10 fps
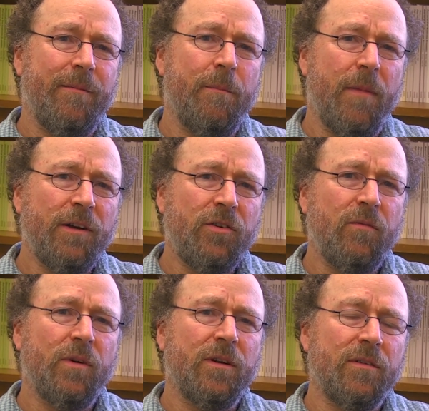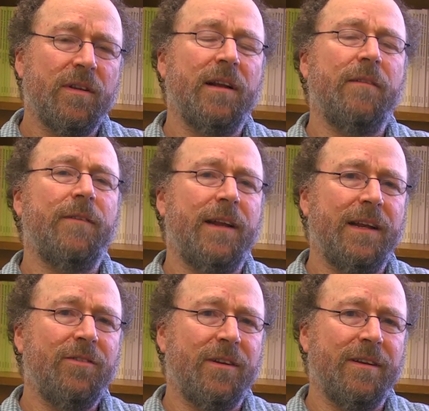much of what goes on in
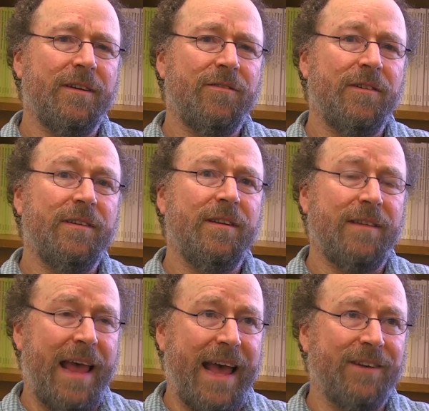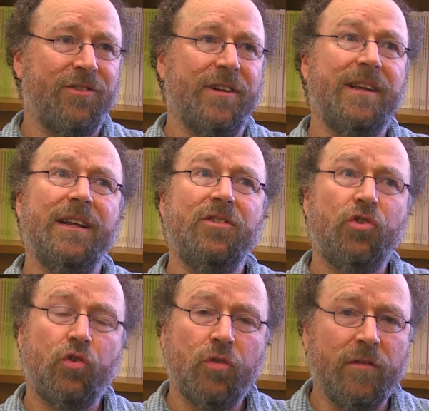financial industries is actually
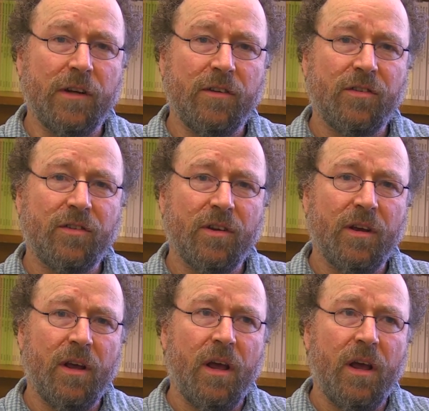insurance.